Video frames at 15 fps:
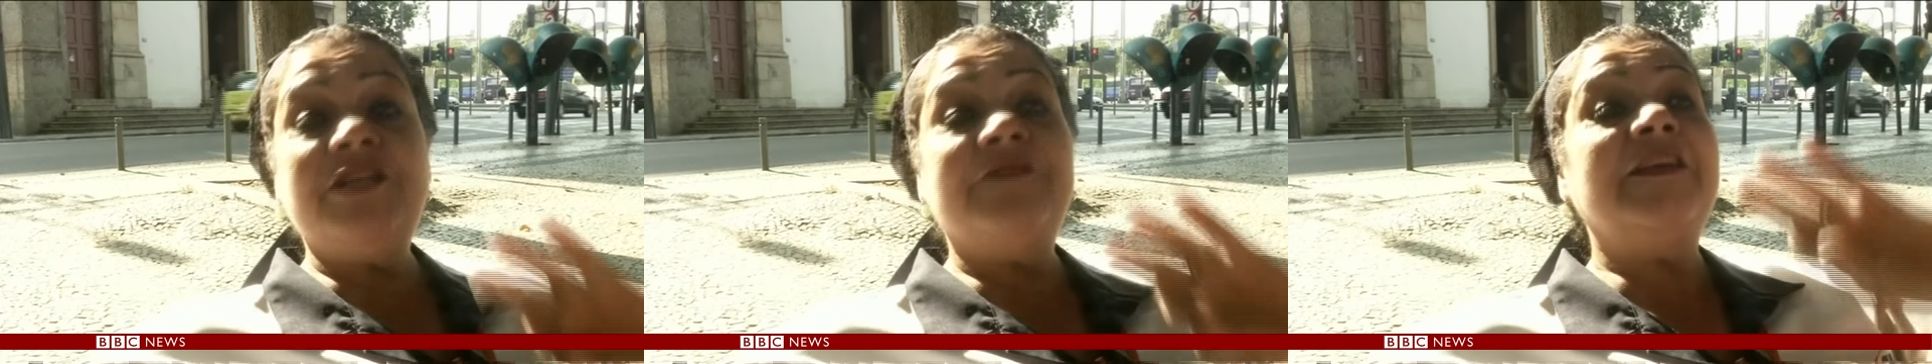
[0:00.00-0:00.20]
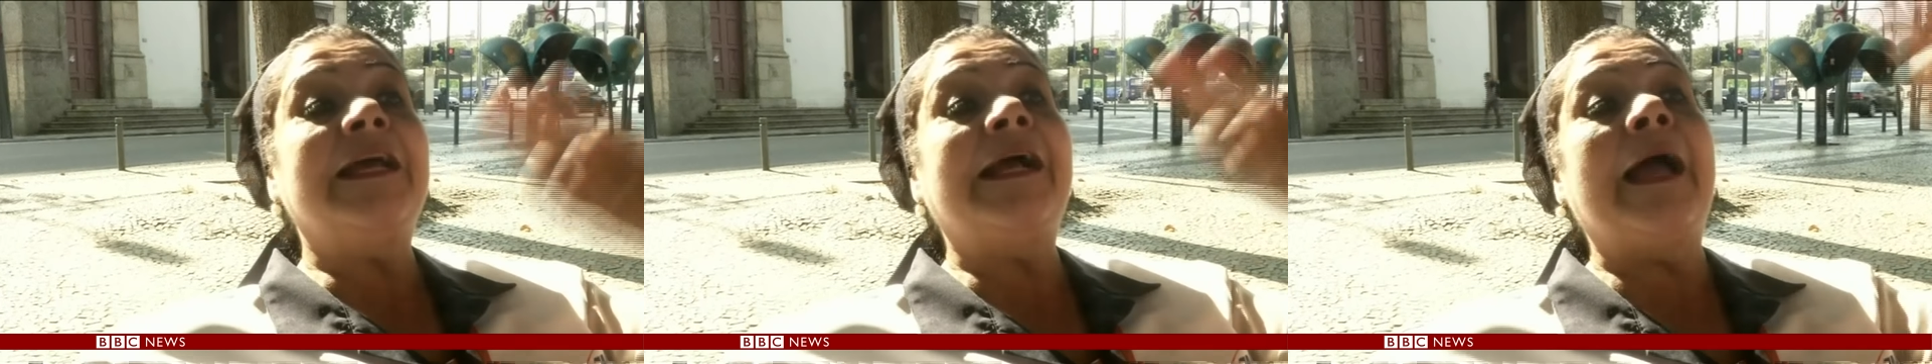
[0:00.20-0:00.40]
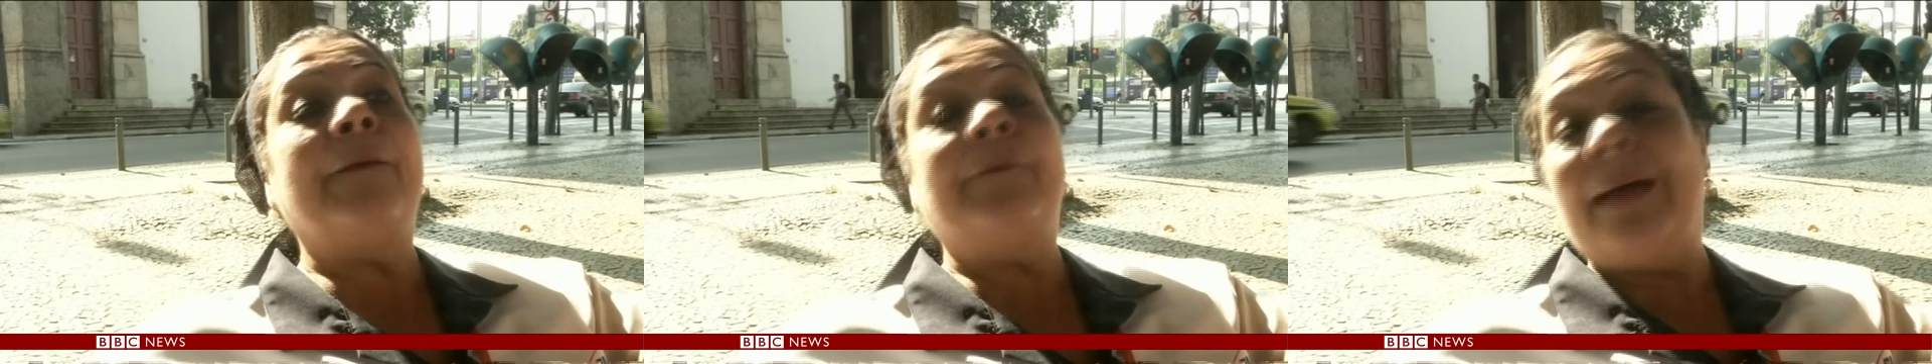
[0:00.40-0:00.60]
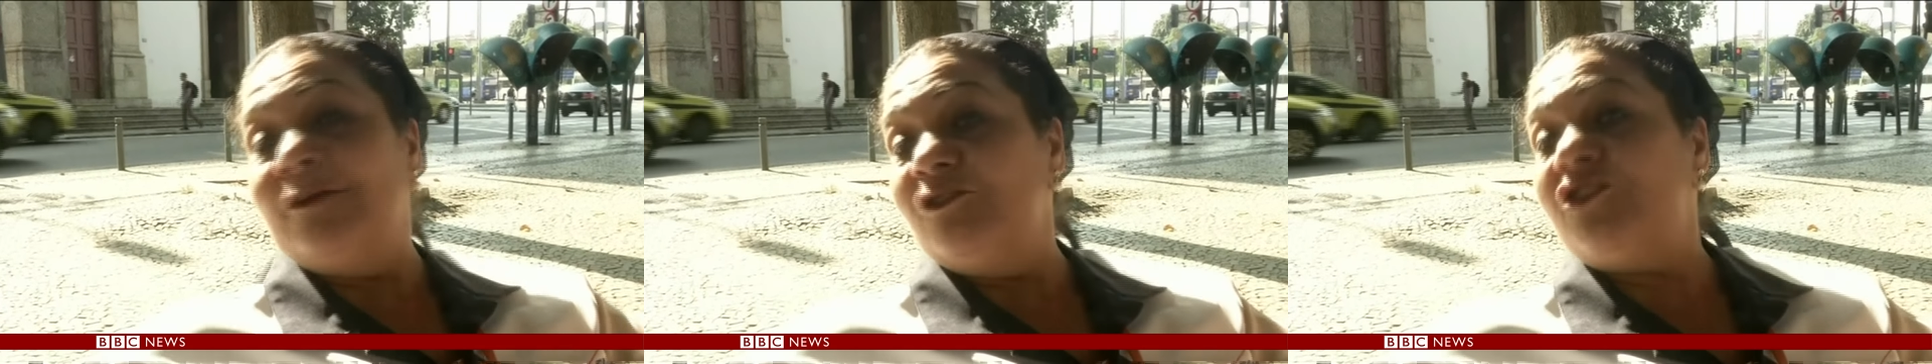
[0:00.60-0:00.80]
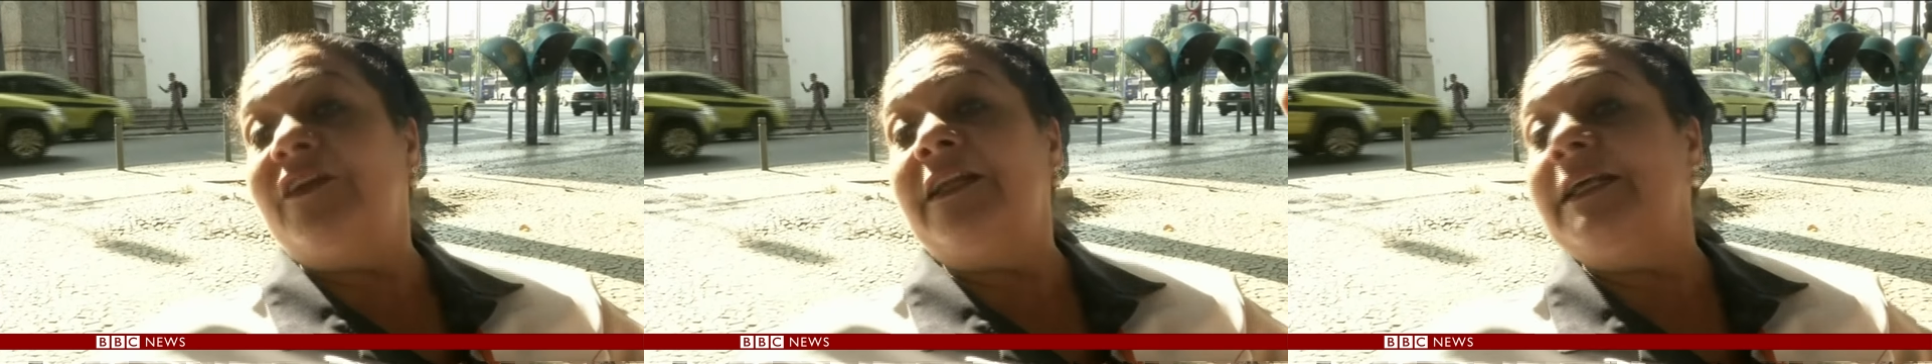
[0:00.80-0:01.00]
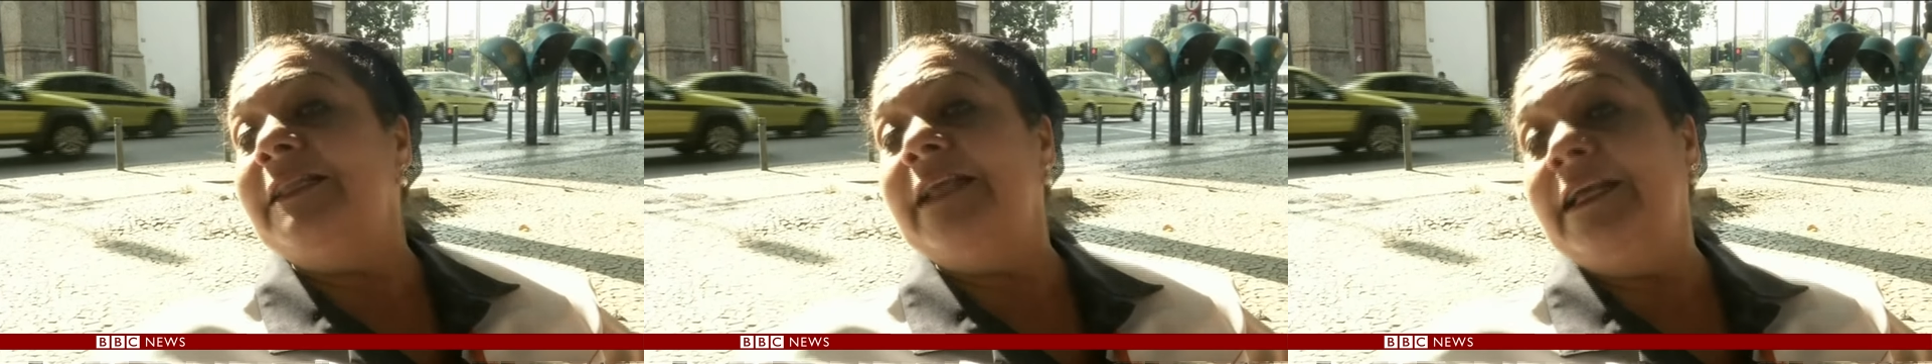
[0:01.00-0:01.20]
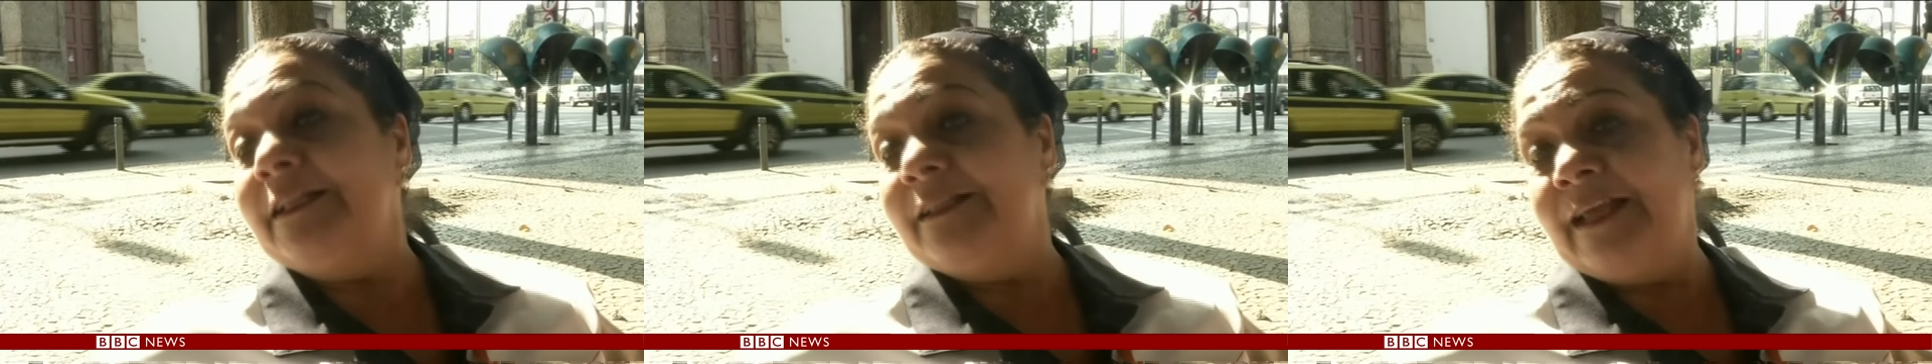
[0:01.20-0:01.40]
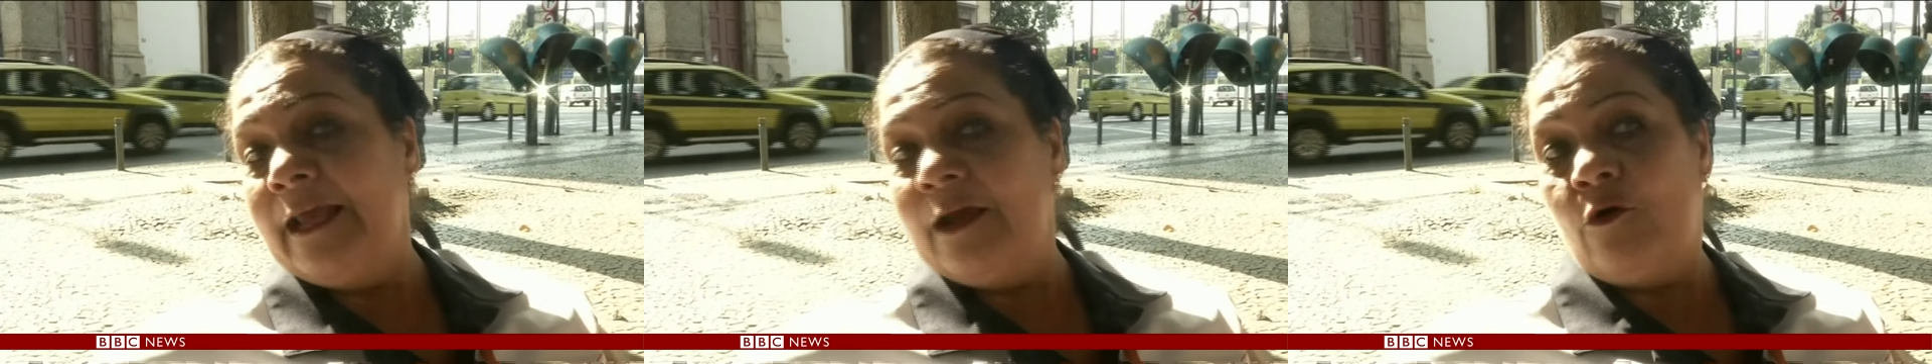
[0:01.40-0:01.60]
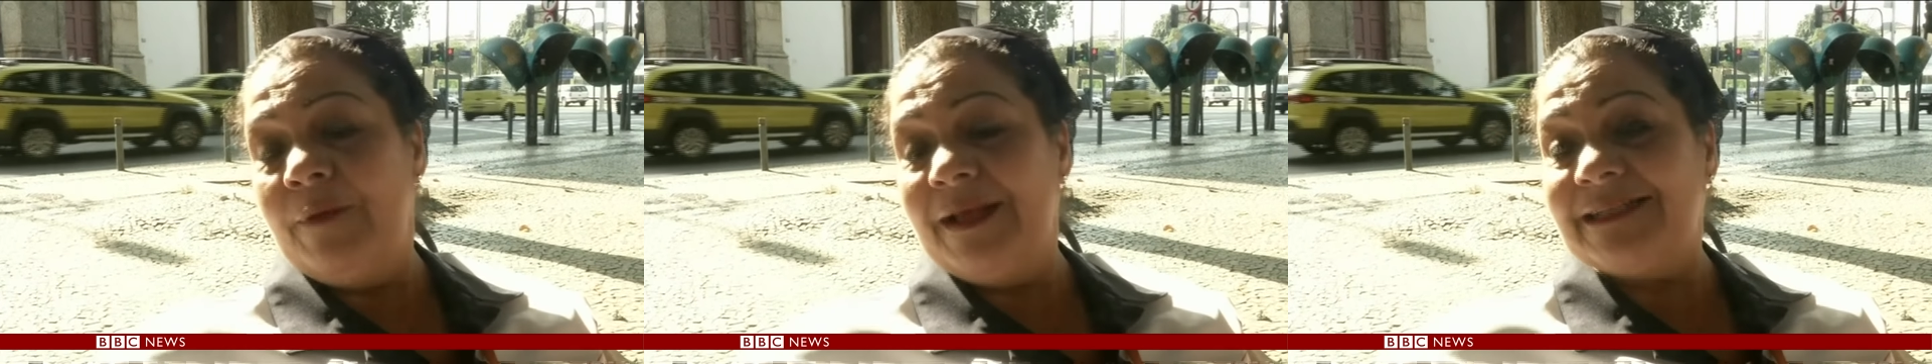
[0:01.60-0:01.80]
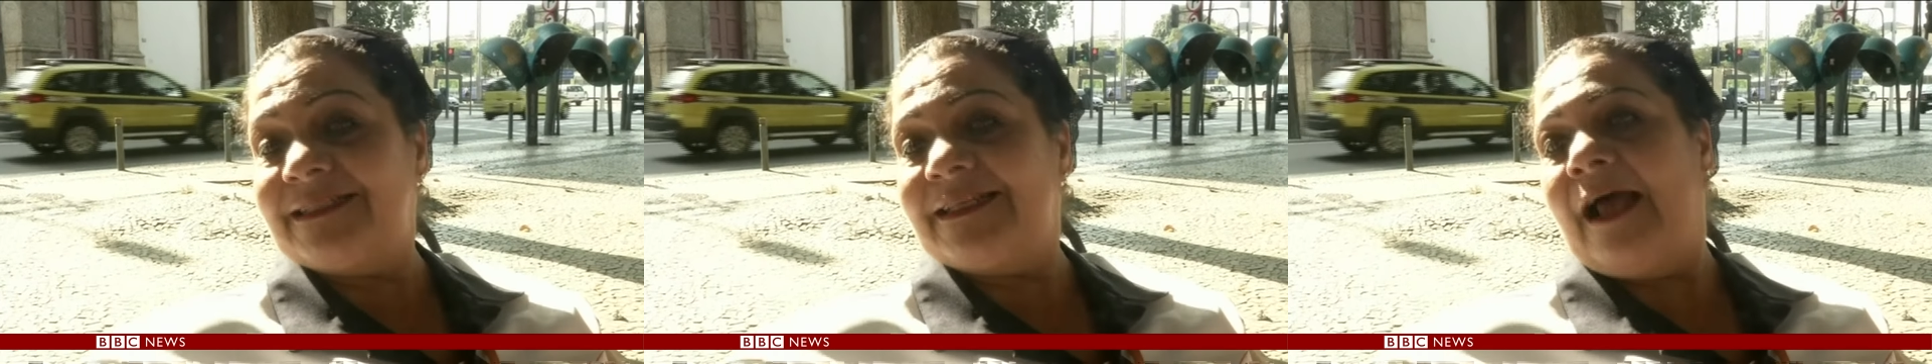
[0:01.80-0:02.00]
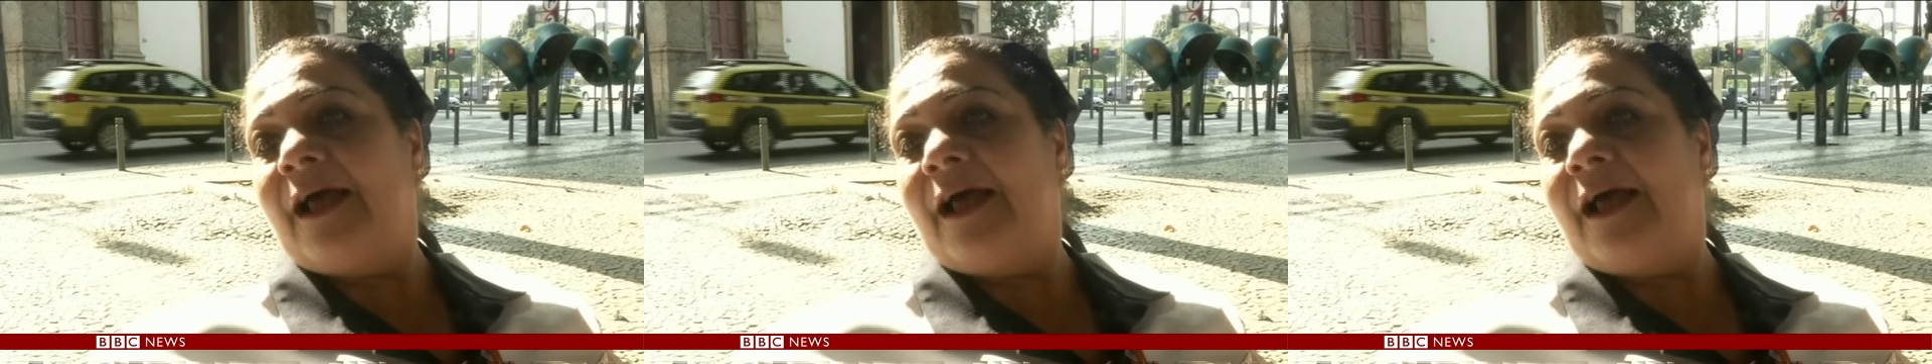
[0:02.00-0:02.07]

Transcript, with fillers: It shouldn't have even started.